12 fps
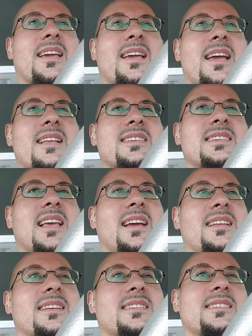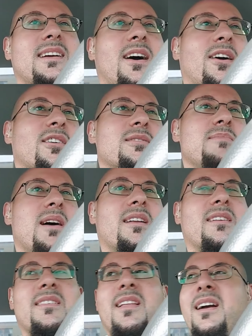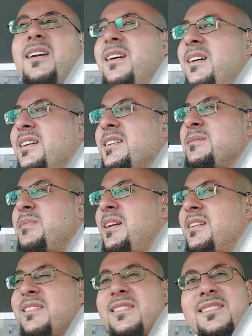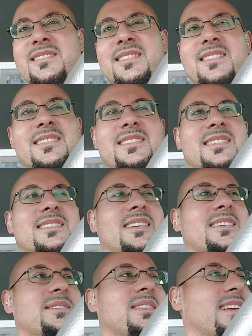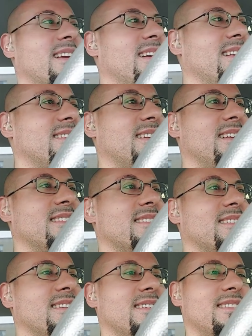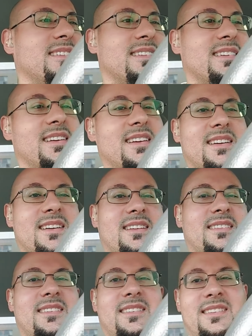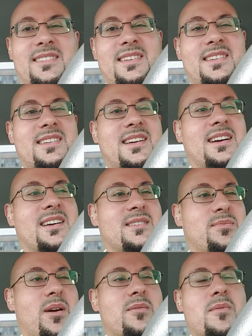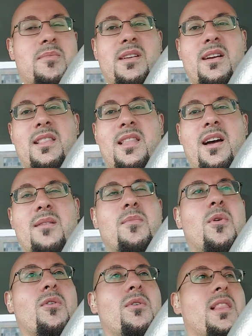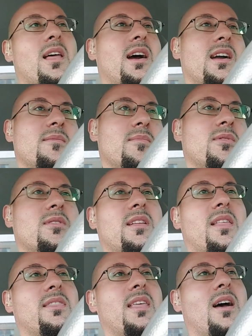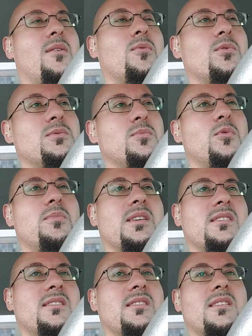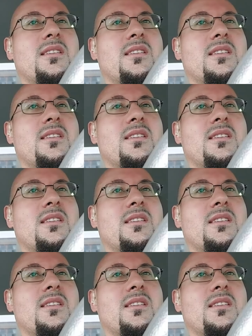can't say this car is better, that car is better. It just doesn't make any sense, right? This car is probably a lot more reliable than that Oldsmobile,